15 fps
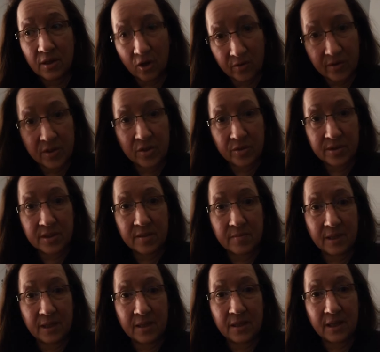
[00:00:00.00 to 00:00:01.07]
overdosing
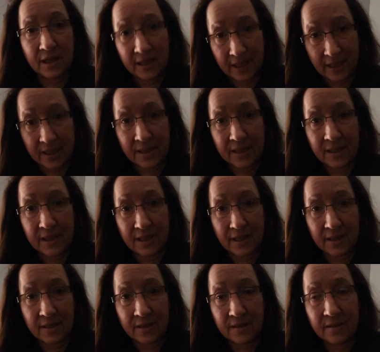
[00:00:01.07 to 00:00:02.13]
me again and
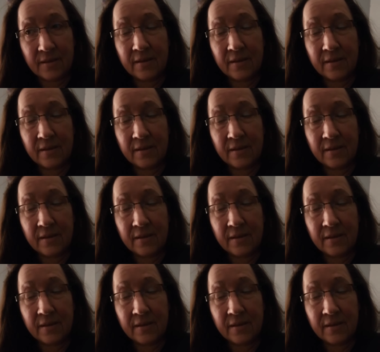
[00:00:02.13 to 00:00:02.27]
again.